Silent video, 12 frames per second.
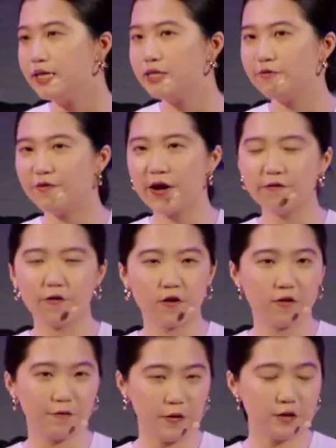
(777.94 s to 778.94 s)
Let's fight
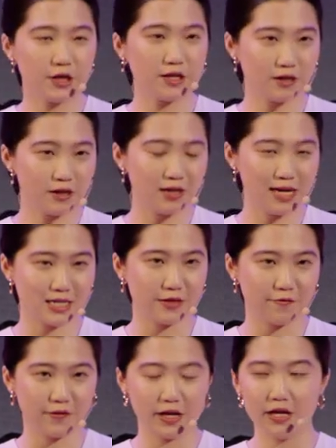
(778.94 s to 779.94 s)
for our future
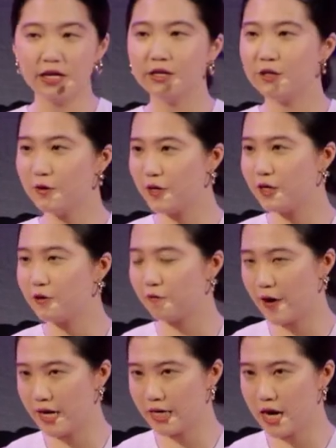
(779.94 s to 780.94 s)
collectively
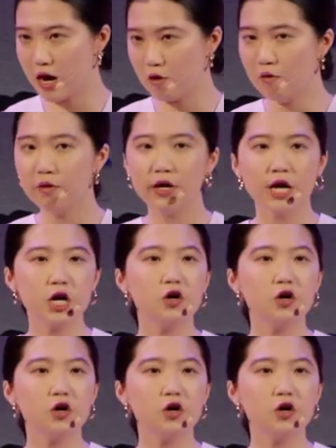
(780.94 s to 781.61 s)
together right now.